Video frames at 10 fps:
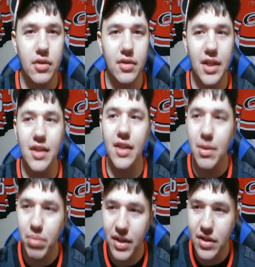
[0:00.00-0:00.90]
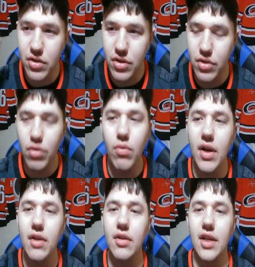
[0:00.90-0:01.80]
Like, they played so
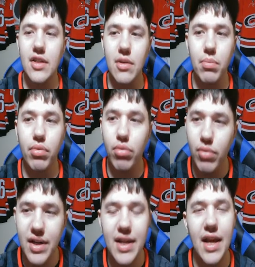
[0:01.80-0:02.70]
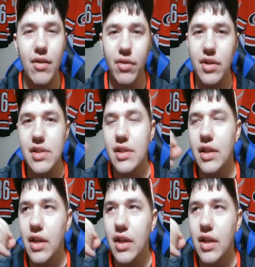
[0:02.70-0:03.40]
well against a pretty healthy,